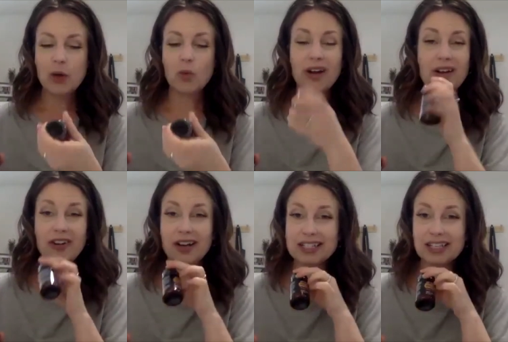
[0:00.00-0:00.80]

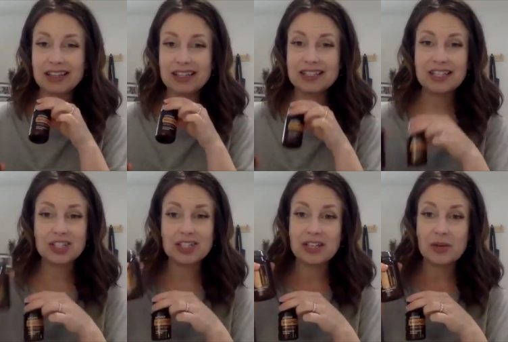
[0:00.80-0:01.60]
Whenever I take this, I
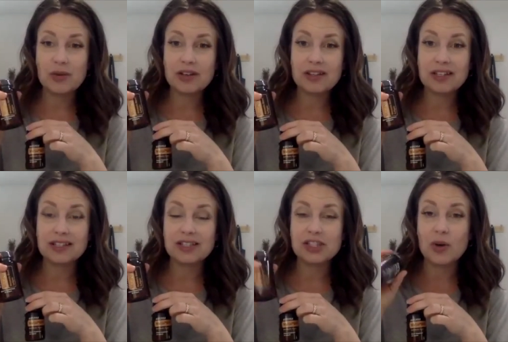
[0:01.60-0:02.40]
just take one of
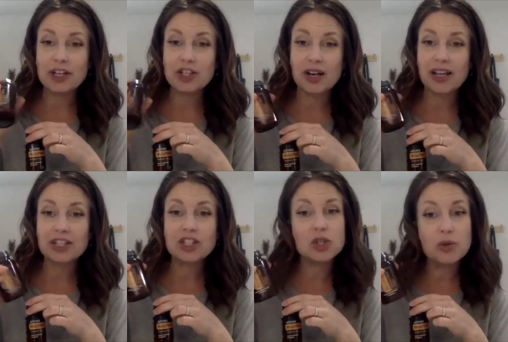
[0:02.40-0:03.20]
these. So I try to
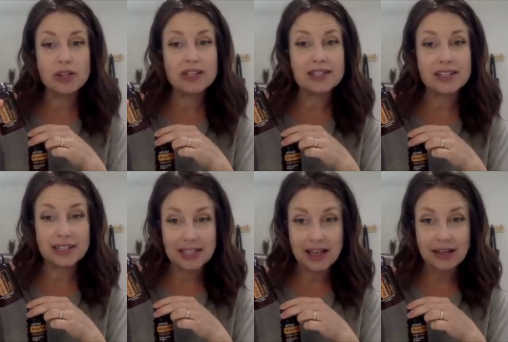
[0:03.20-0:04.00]
get 2 of these in a
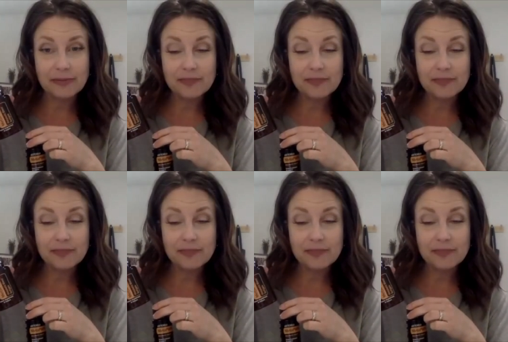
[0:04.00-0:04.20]
day.